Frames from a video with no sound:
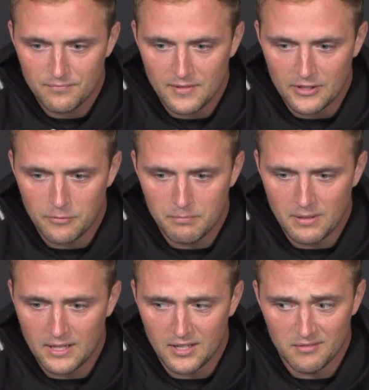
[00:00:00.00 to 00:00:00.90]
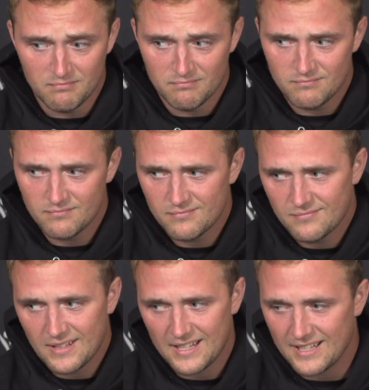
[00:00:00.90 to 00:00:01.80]
It's been,
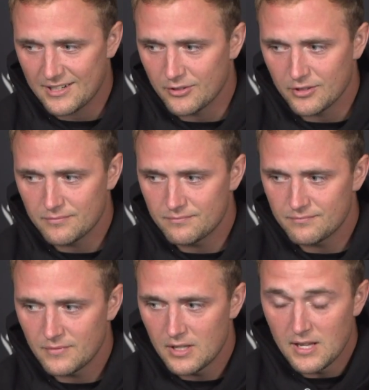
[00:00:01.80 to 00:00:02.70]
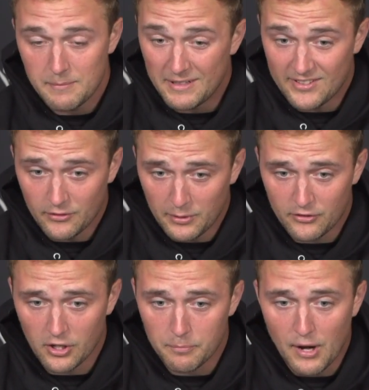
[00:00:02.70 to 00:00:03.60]
I don't know. I mean, since we
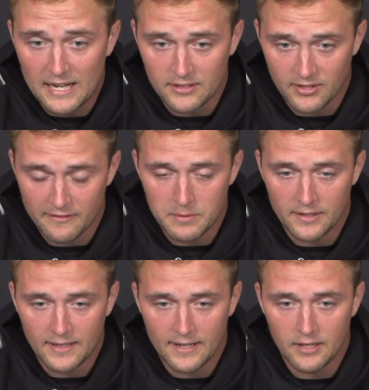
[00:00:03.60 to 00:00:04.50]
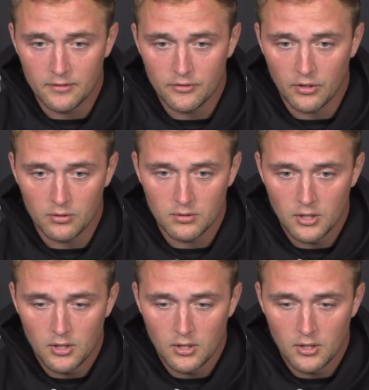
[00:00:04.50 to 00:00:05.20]
started practicing, I've been a tight end, so